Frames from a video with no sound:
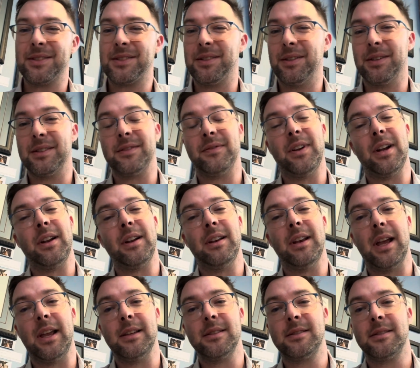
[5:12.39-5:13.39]
So it's very
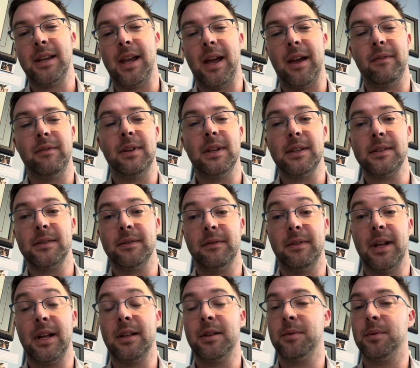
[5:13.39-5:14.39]
nice to have this
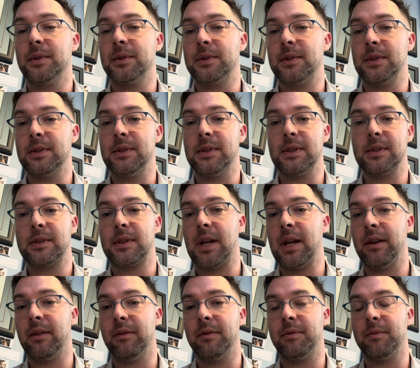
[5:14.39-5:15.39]
available to just
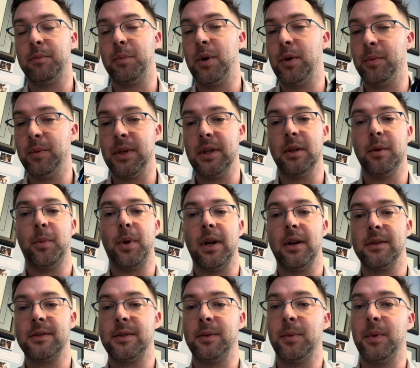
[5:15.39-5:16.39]
kind of put me in a
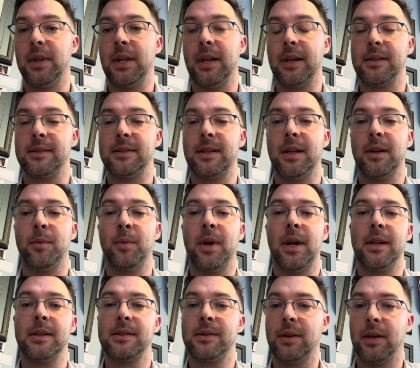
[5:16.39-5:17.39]
parasympathetic state of
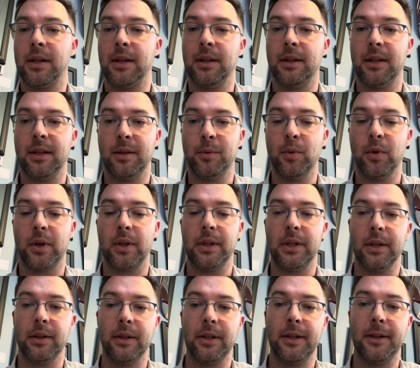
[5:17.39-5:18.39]
mind so I can think more
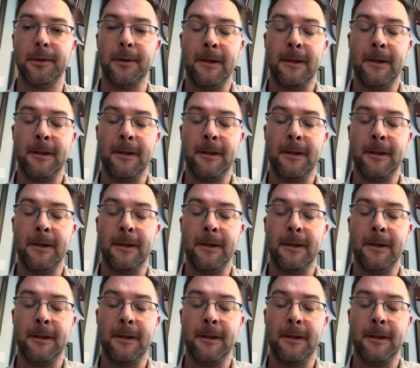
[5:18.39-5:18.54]
clearly.